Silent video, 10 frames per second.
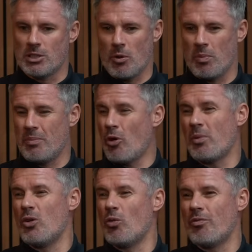It's probably
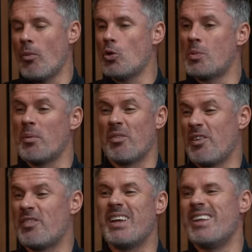not for most people
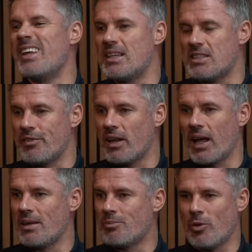15 years, if you
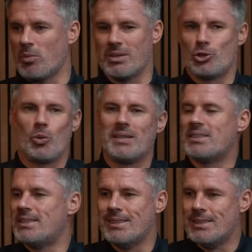like, probably
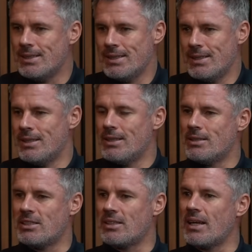20
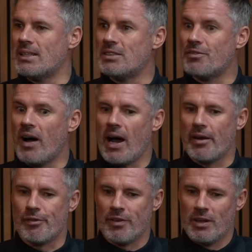to
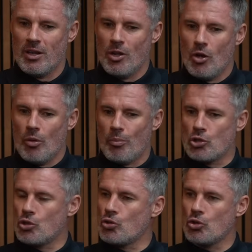35. But it's
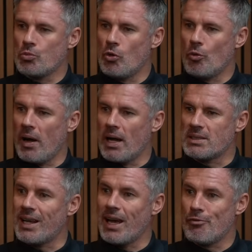such a small part of
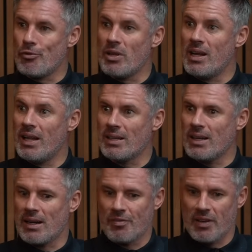your life, really. And
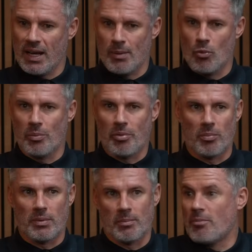I feel like I'm
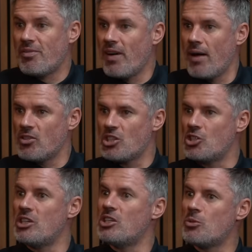5 or 6
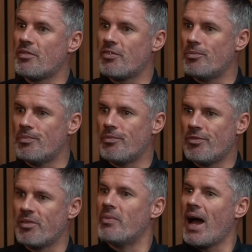years away from
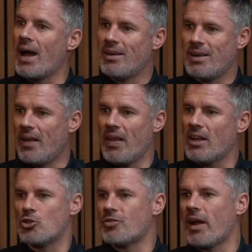that, and that'll
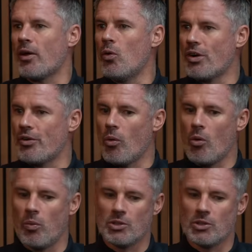just fly over. I know it will.